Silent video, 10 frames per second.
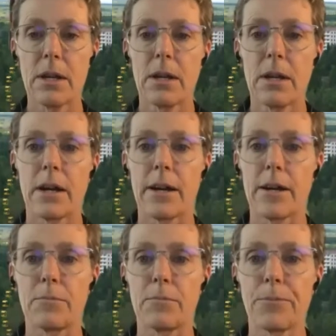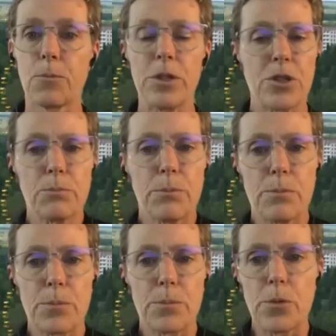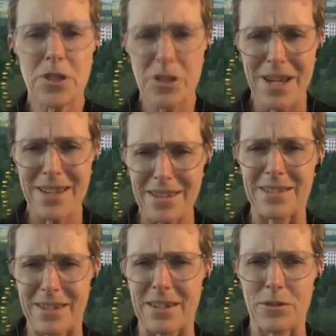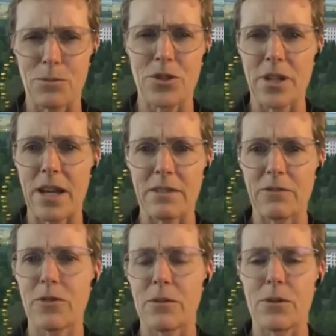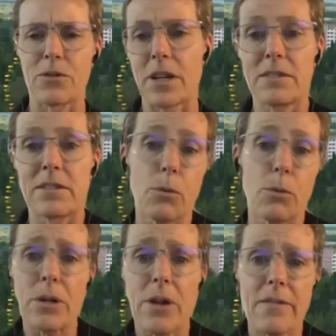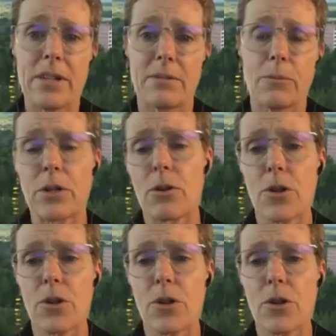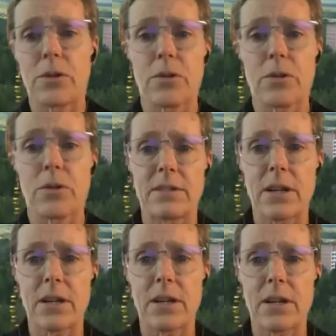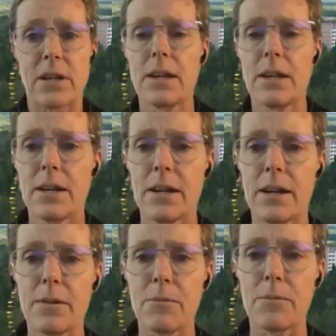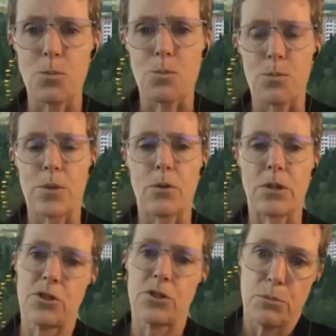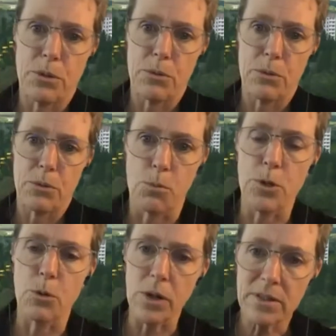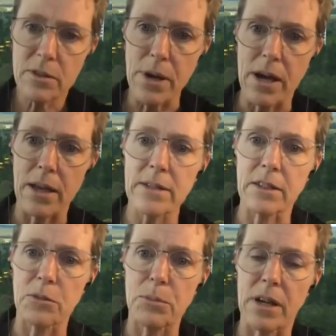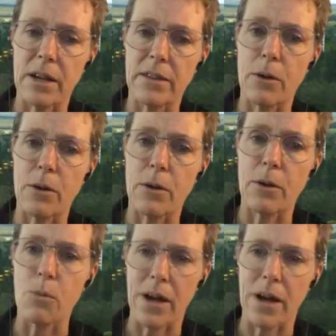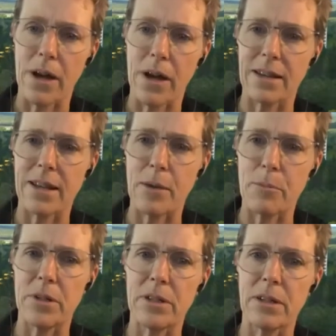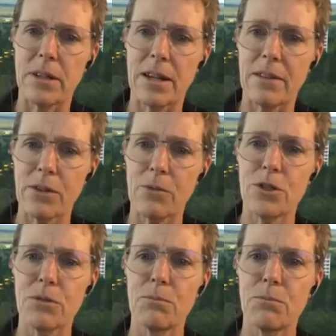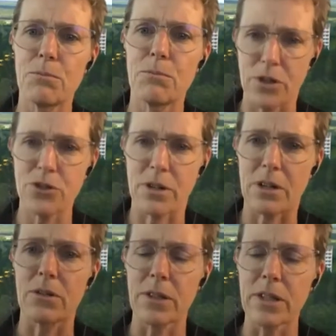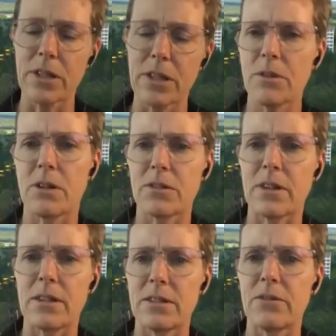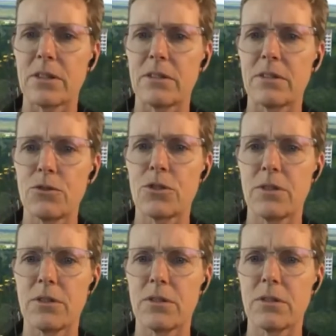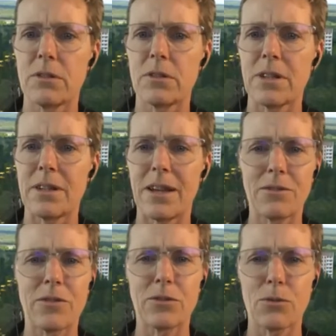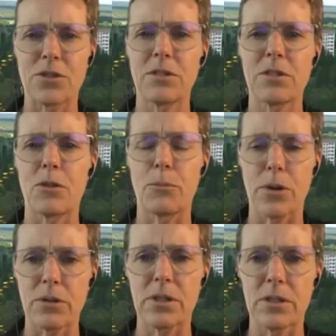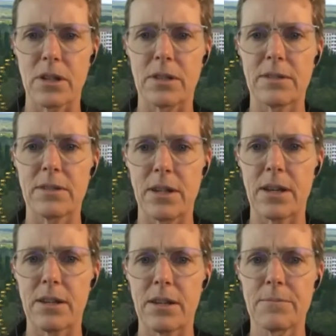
We should demand these studies. We should ask for the, scientists say, well, we don't know because we don't have any studies. The question should be, what's the politics behind that? Why is that happening? And I think we should put pressure on our leaders and our scientific institutions to answer these questions that are pertinent to us today.